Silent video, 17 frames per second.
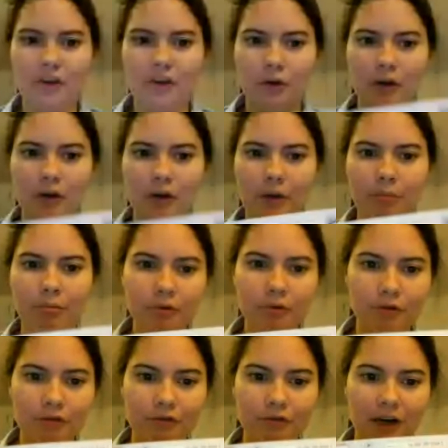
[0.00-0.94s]
your
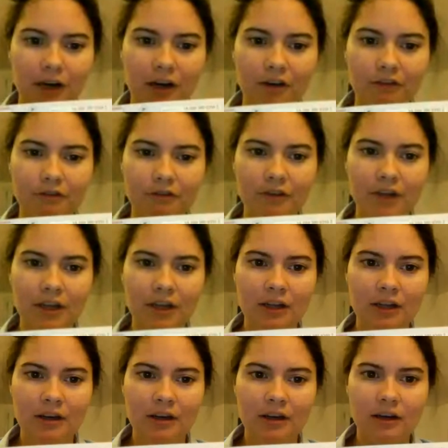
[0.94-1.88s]
proof of
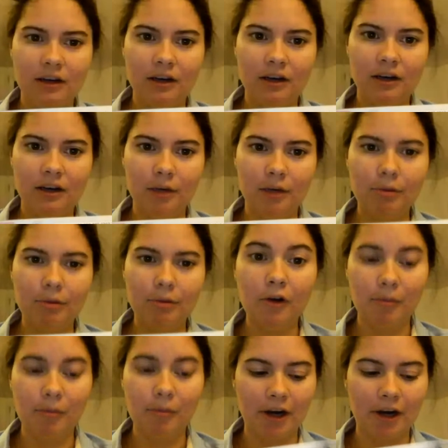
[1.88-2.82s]

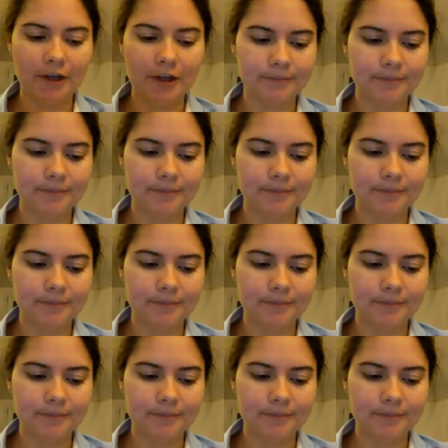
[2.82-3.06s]
postmark.